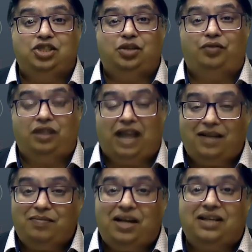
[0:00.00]
So for
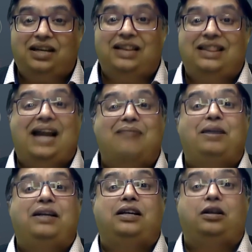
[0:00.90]
that matter and that
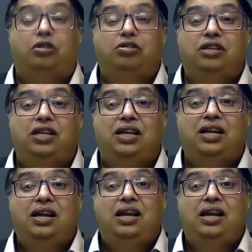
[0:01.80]
matter only,